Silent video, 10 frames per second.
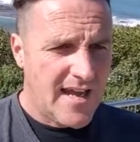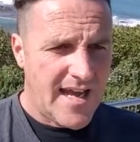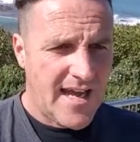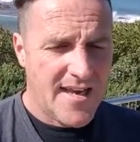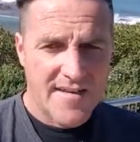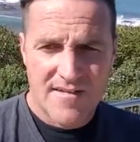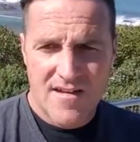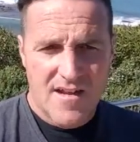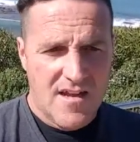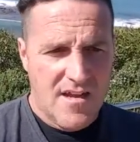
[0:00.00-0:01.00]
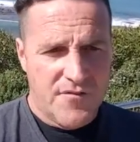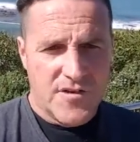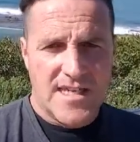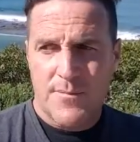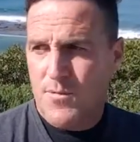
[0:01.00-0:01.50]
and for
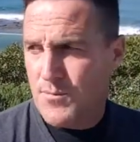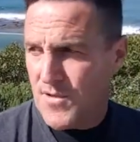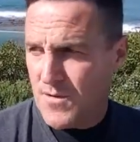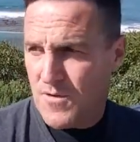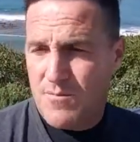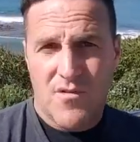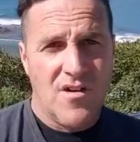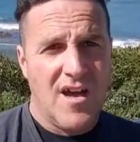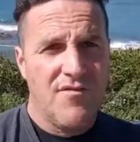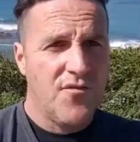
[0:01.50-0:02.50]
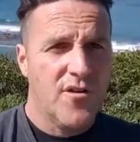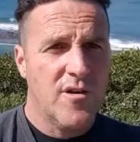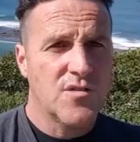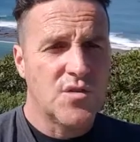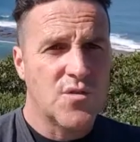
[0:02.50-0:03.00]
example, be with my
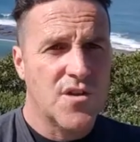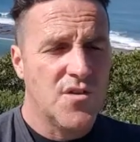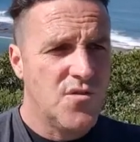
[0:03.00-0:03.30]
4-year-old daughter,